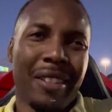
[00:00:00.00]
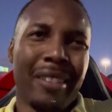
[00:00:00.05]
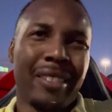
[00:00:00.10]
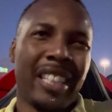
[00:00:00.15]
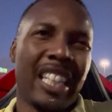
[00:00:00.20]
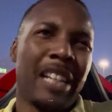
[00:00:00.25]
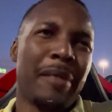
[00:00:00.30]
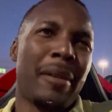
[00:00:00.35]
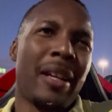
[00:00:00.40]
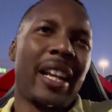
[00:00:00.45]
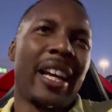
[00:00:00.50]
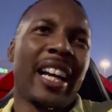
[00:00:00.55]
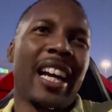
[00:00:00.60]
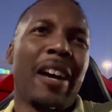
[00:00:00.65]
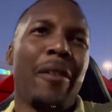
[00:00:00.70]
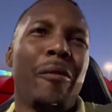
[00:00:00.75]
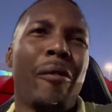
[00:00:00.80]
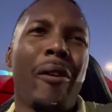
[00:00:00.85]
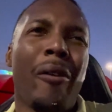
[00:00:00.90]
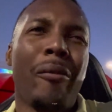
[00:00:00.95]
I will think about like
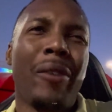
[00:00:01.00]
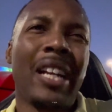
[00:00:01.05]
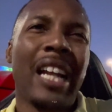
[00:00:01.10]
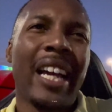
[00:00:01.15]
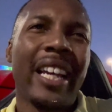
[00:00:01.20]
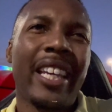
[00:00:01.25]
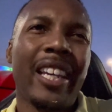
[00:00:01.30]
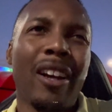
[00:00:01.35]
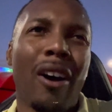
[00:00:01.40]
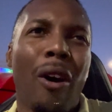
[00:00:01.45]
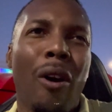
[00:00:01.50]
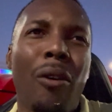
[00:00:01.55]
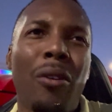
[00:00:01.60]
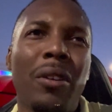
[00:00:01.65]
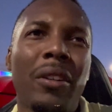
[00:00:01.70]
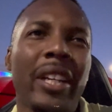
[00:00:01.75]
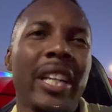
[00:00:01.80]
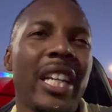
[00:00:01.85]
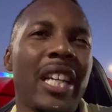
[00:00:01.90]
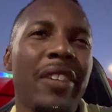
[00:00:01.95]
how when I get
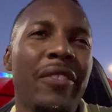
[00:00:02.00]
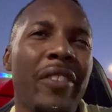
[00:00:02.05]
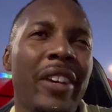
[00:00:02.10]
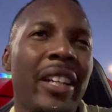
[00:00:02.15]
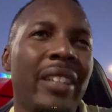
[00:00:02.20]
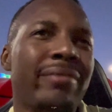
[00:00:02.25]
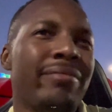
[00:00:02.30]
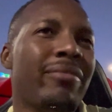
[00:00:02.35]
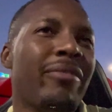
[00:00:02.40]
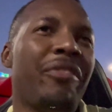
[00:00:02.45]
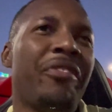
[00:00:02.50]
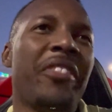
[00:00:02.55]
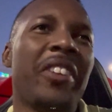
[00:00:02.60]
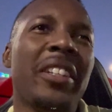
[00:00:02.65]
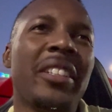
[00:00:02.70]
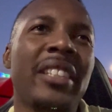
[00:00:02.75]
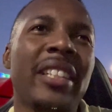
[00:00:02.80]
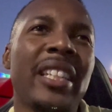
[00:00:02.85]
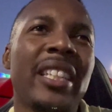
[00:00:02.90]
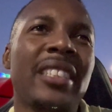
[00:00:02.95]
older, even
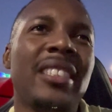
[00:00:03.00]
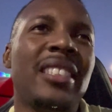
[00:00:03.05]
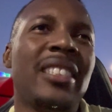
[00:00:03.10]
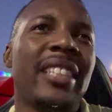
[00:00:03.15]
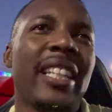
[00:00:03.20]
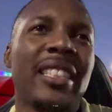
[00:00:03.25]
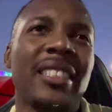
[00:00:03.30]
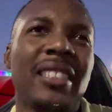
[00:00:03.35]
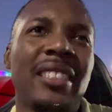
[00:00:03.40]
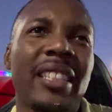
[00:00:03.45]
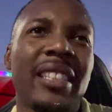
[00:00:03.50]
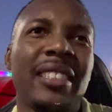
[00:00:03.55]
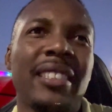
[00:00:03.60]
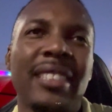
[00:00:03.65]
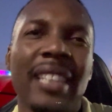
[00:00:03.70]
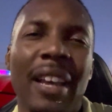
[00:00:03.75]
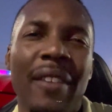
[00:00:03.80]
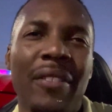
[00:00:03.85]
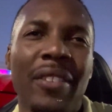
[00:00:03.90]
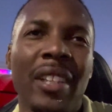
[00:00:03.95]
50, 60,
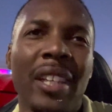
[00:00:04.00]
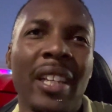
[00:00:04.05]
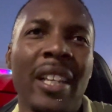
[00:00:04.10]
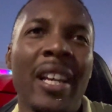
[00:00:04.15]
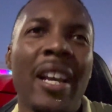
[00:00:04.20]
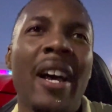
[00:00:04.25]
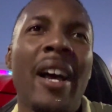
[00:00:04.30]
70,